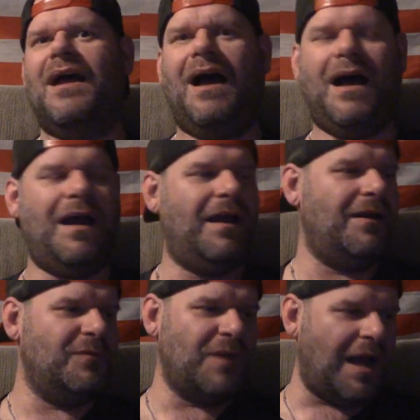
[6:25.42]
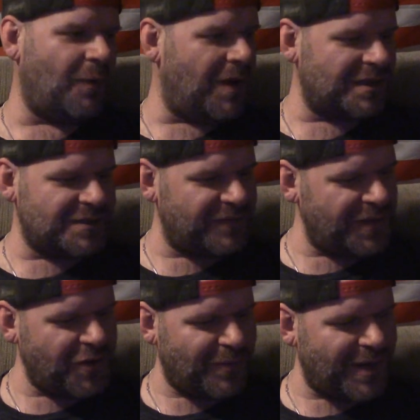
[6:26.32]
I watched a
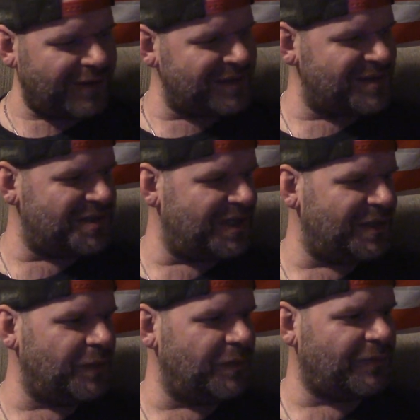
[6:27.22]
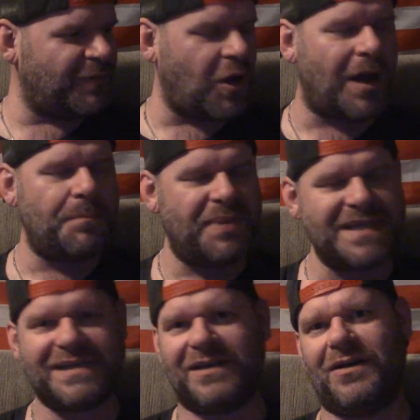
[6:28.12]
video about this chick who was caught
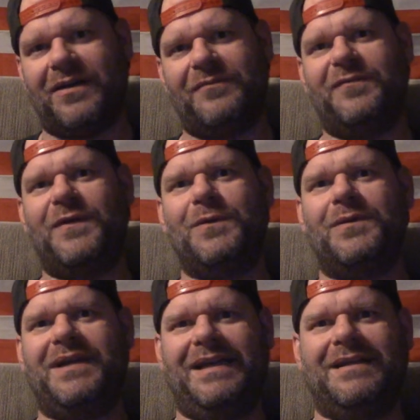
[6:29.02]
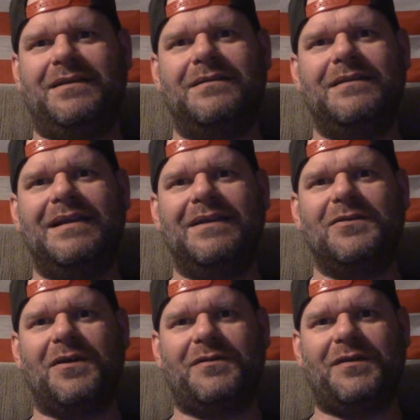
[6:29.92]
pissing on food in
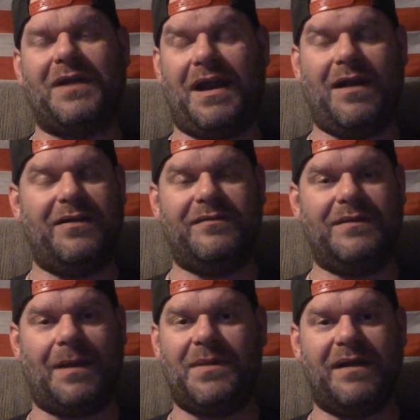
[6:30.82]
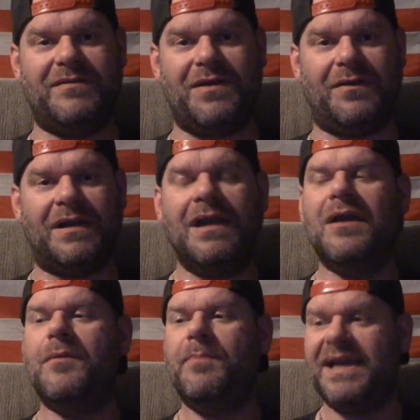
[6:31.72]
grocery stores. I'm not even joking.
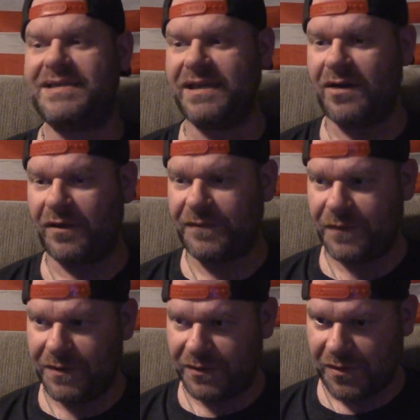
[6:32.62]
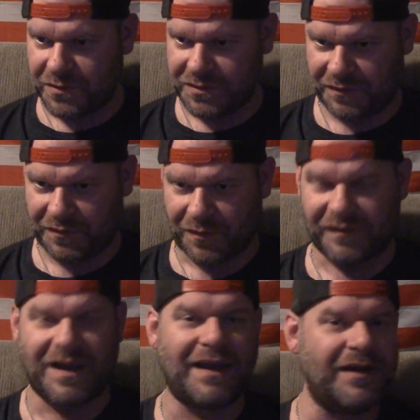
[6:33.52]
Pissing on food in grocery stores.
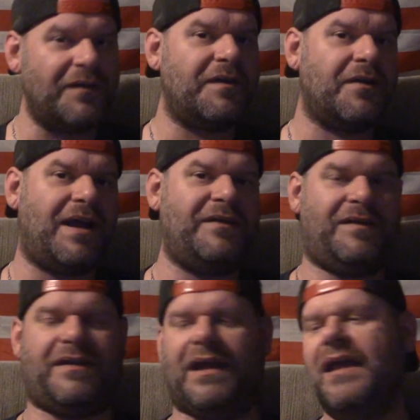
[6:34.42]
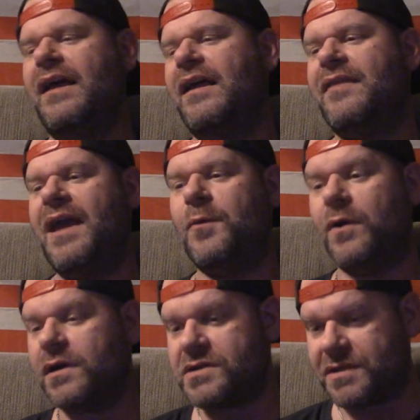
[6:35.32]
Now here's the crazy thing. They
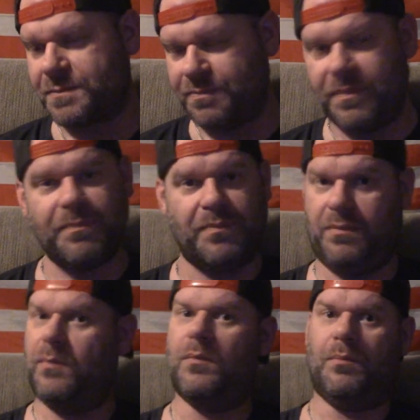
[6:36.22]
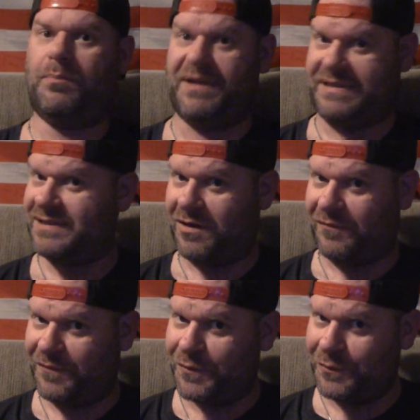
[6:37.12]
weren't just pissing
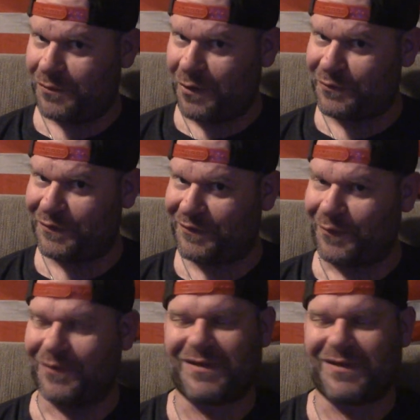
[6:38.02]
on food in grocery stores.